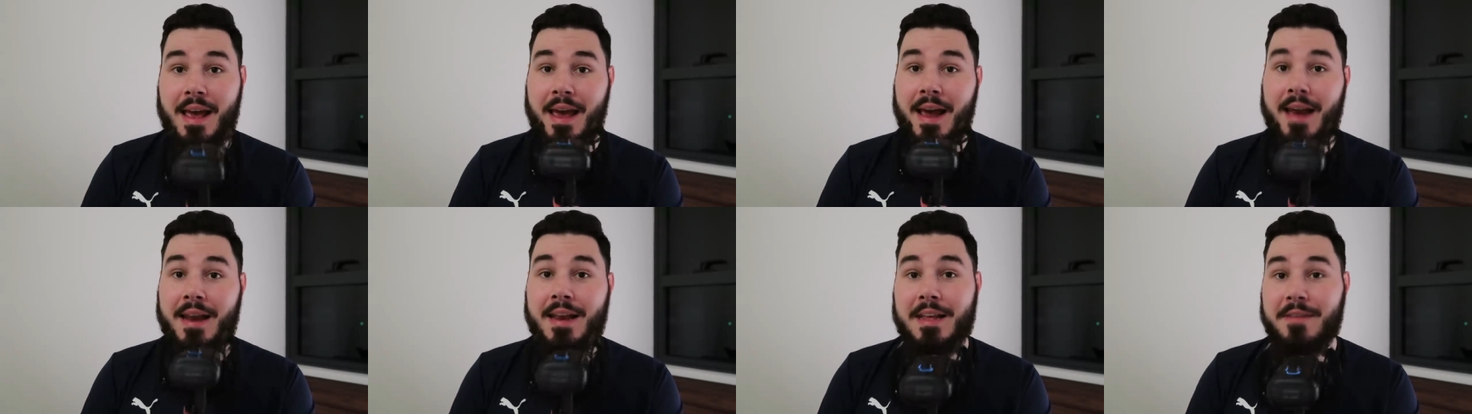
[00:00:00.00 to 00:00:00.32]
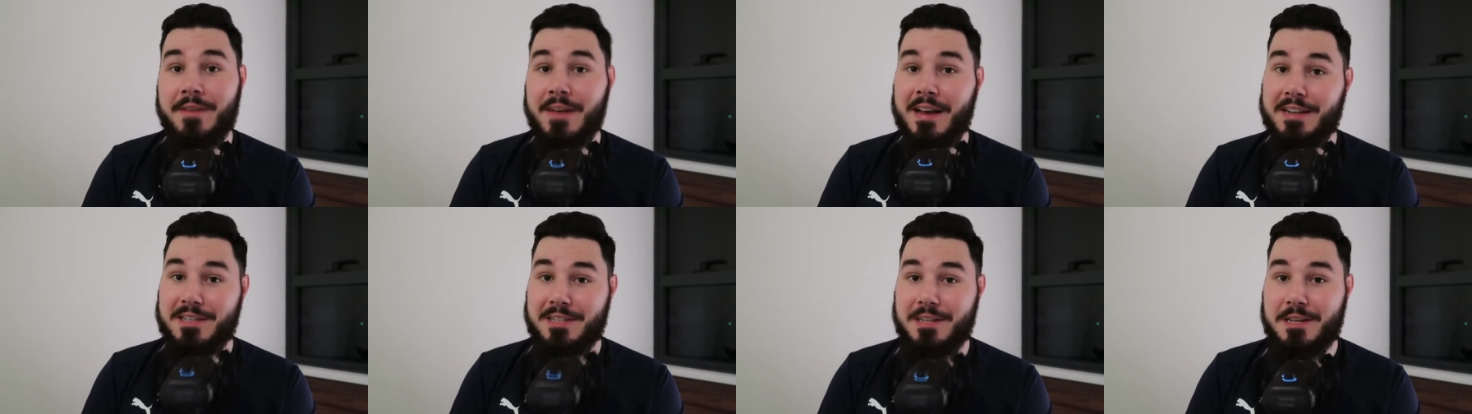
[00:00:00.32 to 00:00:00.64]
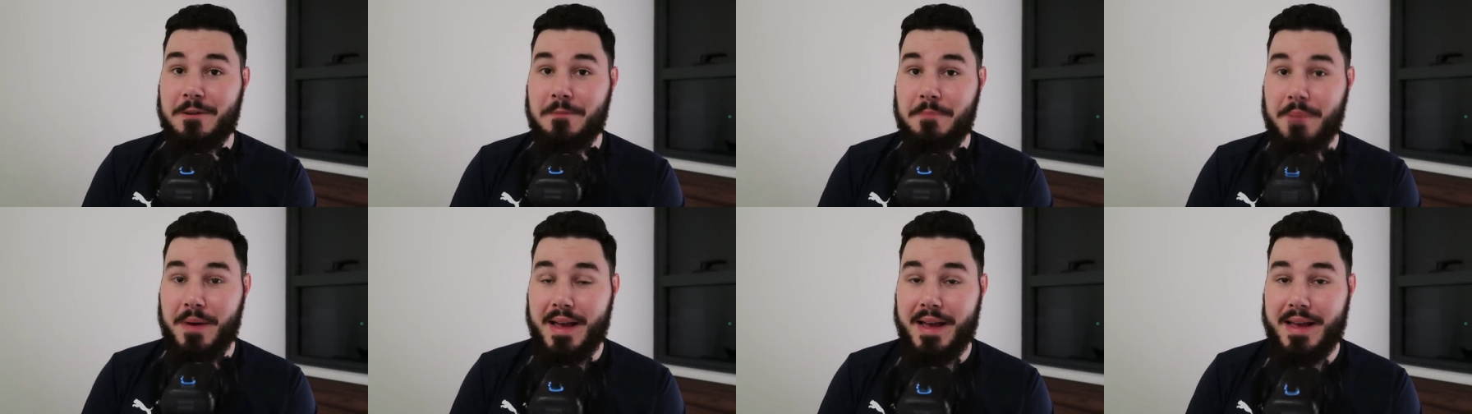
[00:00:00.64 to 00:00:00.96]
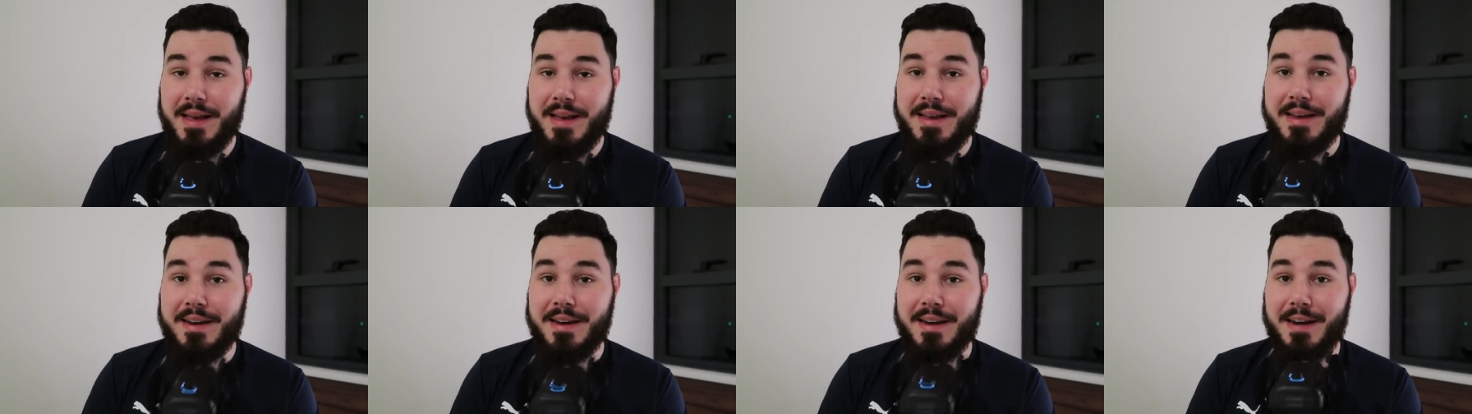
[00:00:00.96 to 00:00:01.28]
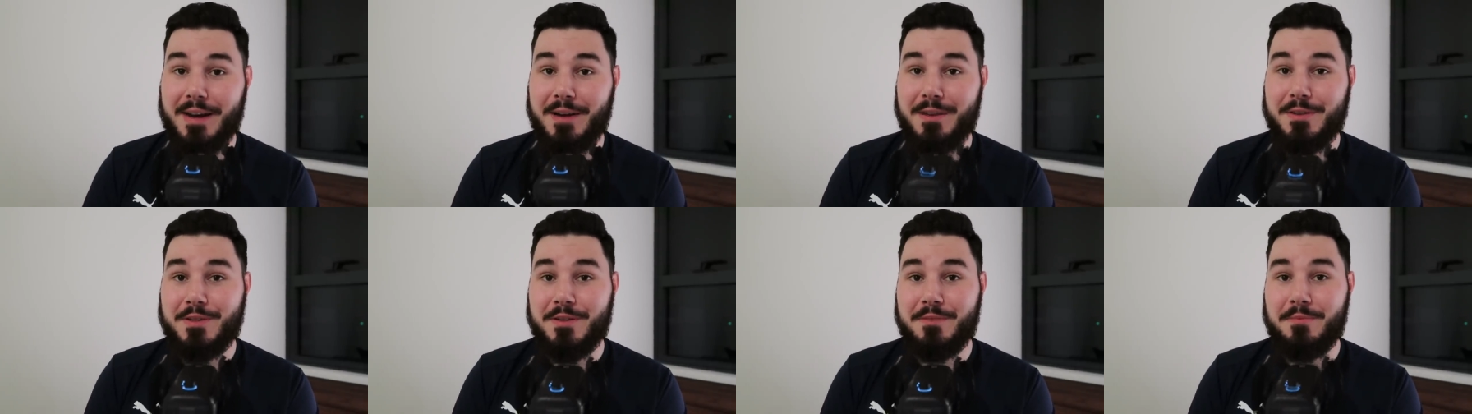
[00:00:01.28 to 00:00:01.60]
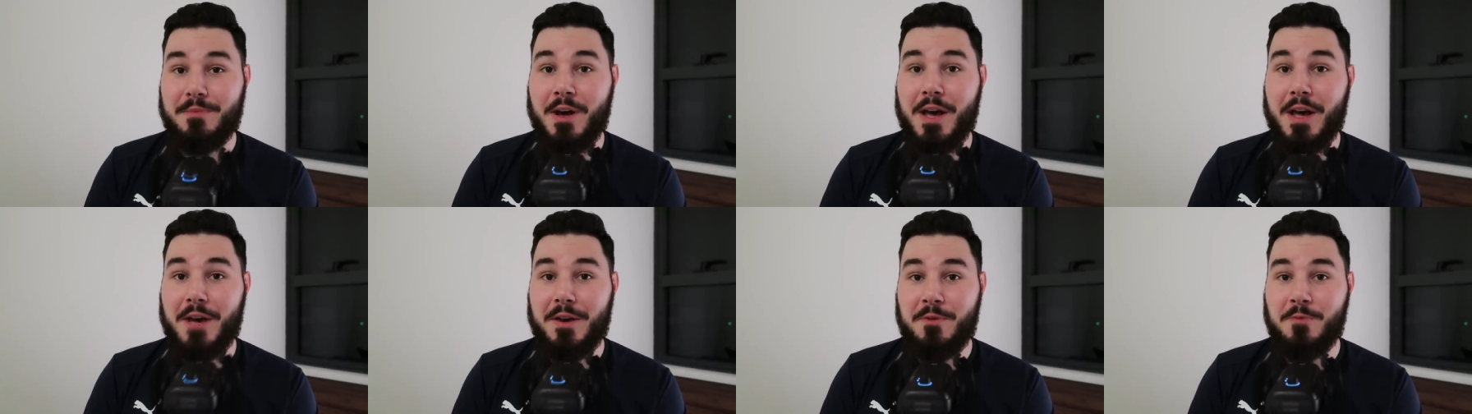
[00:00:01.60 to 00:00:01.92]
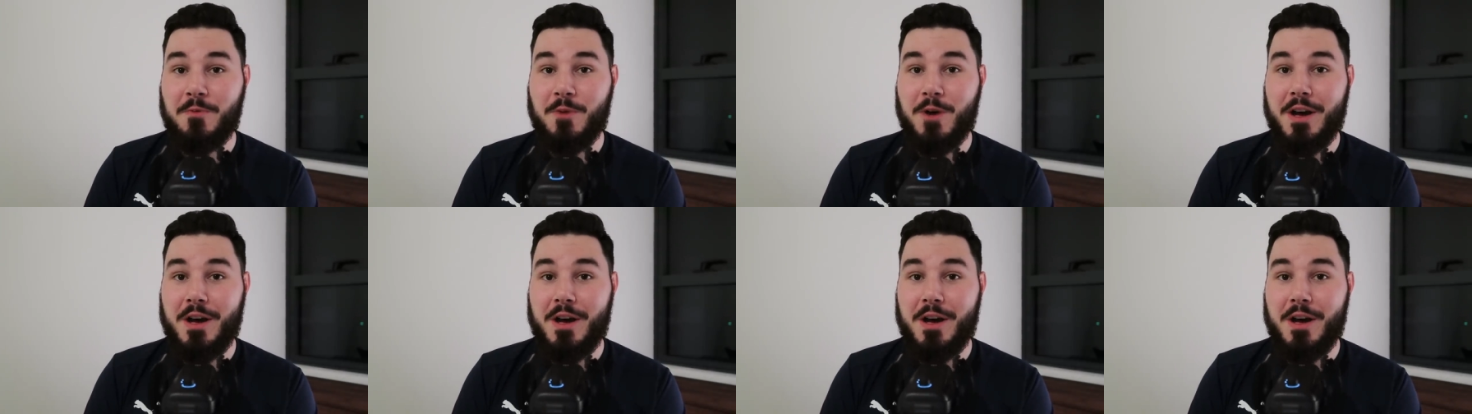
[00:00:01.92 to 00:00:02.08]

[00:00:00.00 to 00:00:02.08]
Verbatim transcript: and they've actually paid loads of migrant